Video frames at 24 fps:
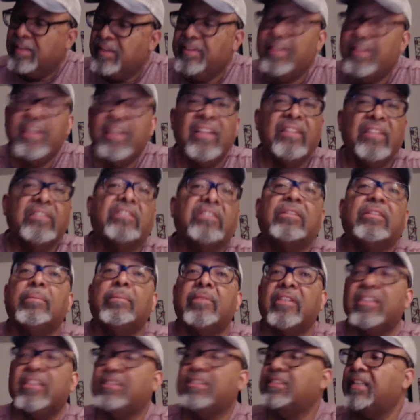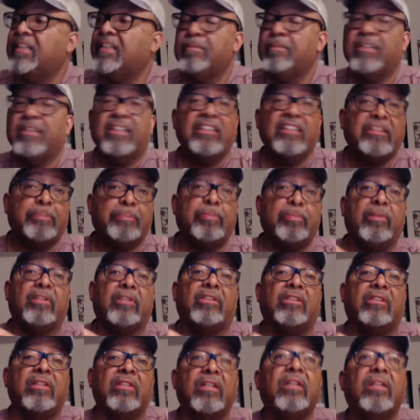Then somebody sent me this
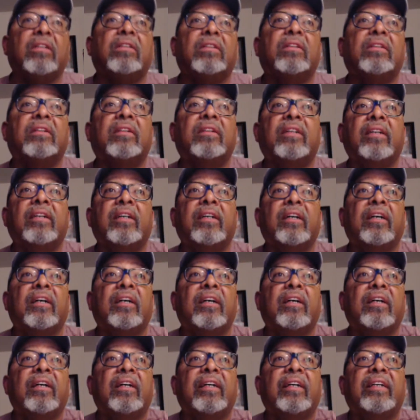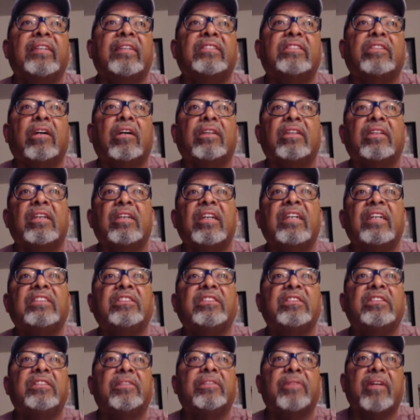book. It's called The
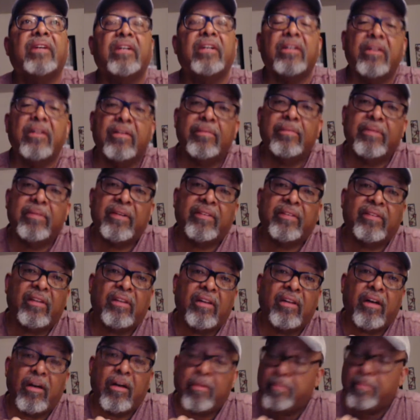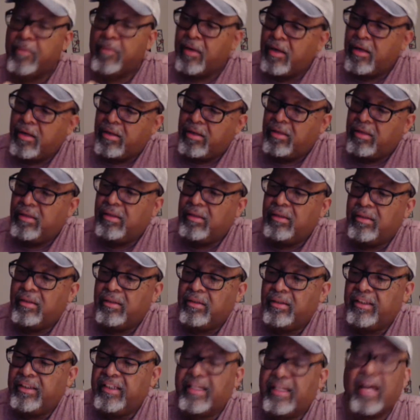Legend of Arab Islam
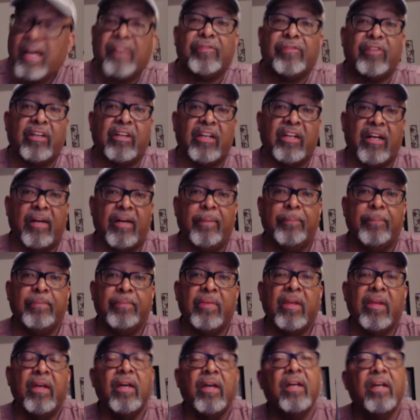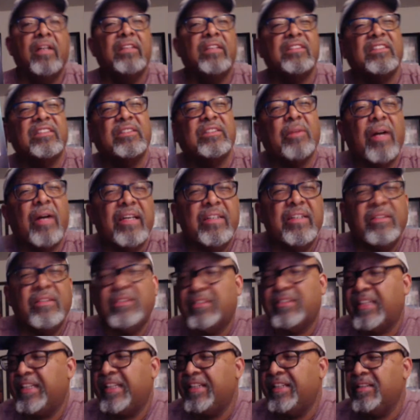in Africa. And so I
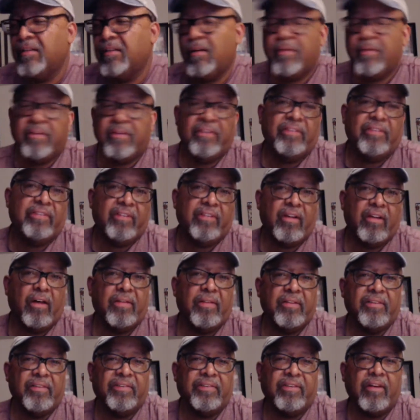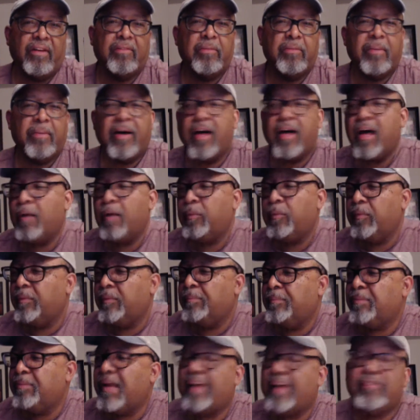used to hear all this stuff about how
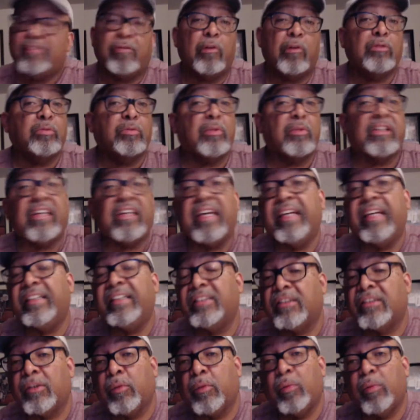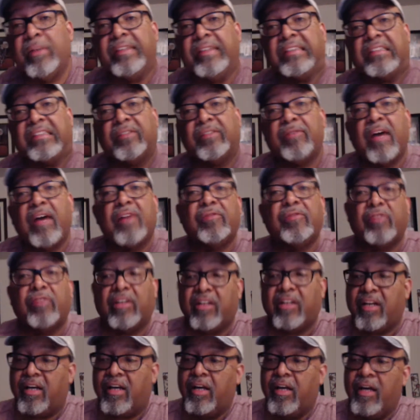black folks were kings and queens of
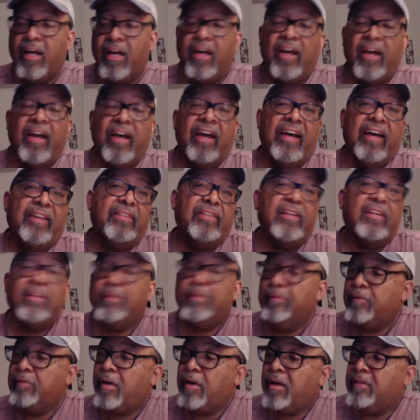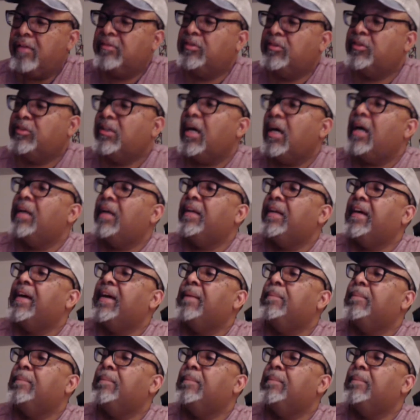Africa. And then John